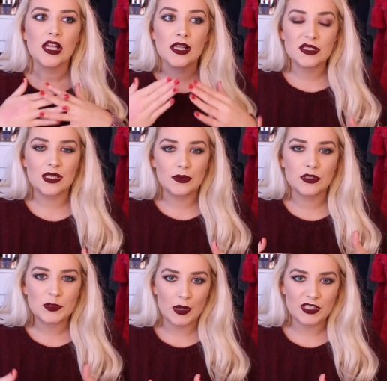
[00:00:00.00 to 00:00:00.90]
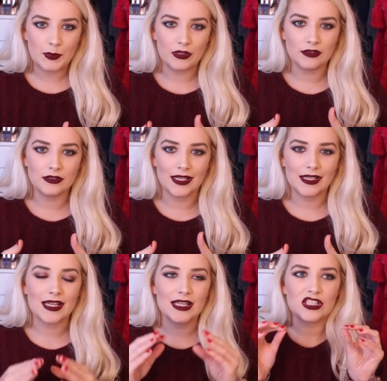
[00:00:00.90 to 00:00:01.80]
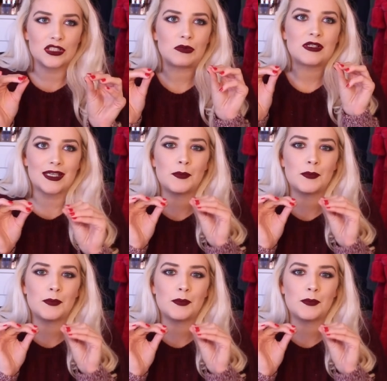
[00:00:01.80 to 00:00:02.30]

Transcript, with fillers: as soon as possible. Like, as soon as I